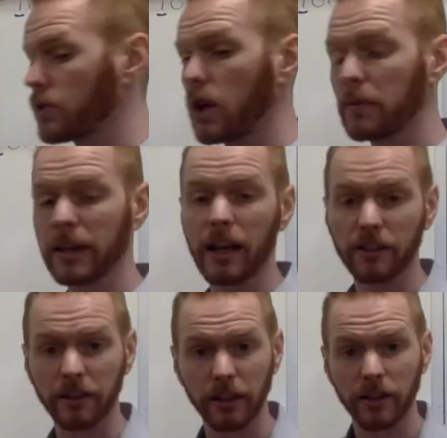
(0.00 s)
grab a
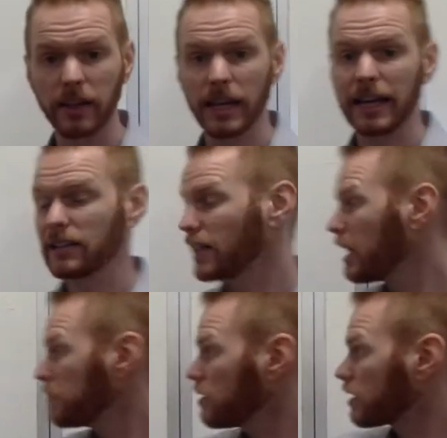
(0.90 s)
calculator and
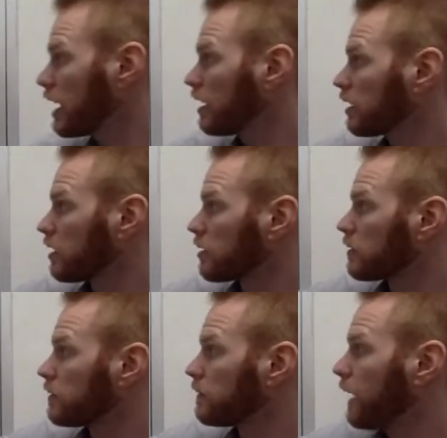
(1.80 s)
type in your calculator
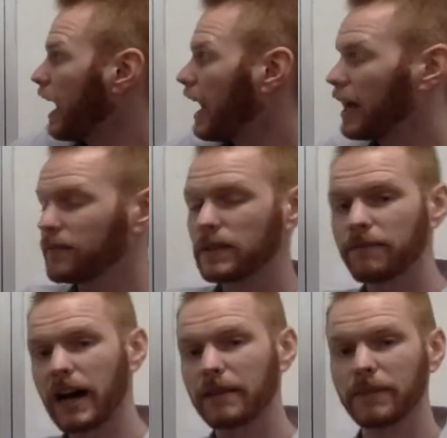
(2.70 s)
5 divided